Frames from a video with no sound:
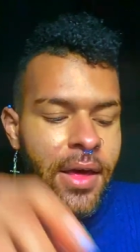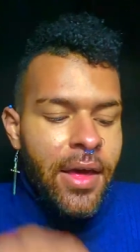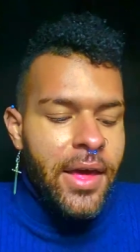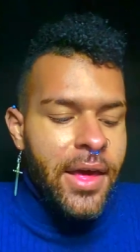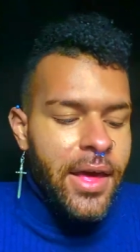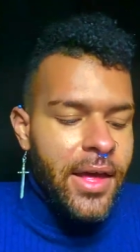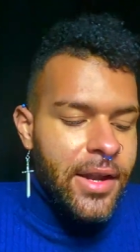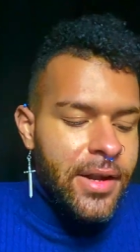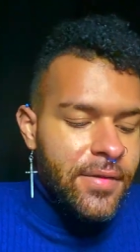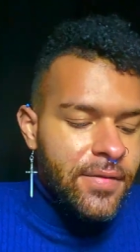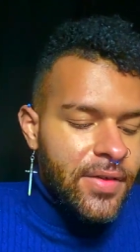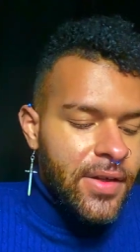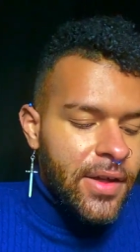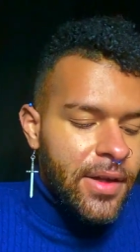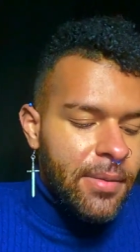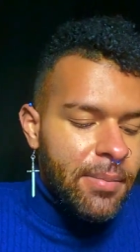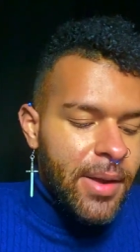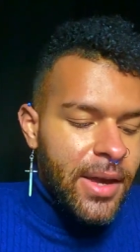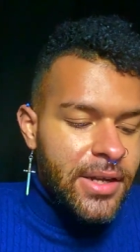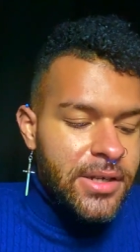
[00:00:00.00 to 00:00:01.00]
and if they
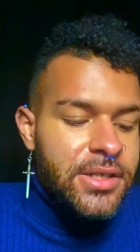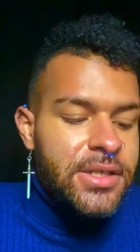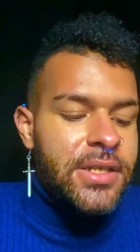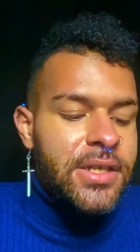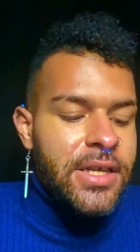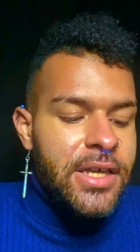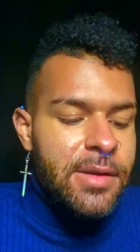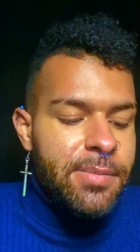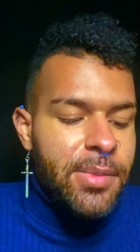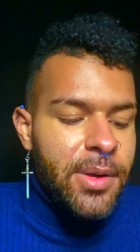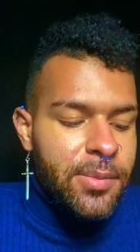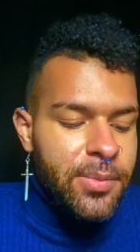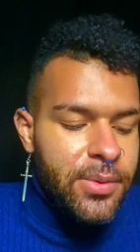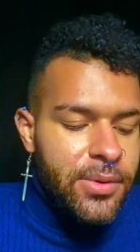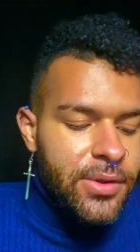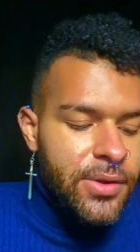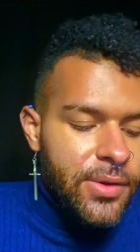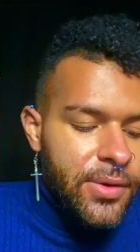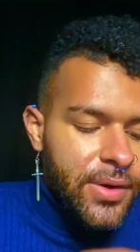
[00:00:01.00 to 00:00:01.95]
manage to keep up with you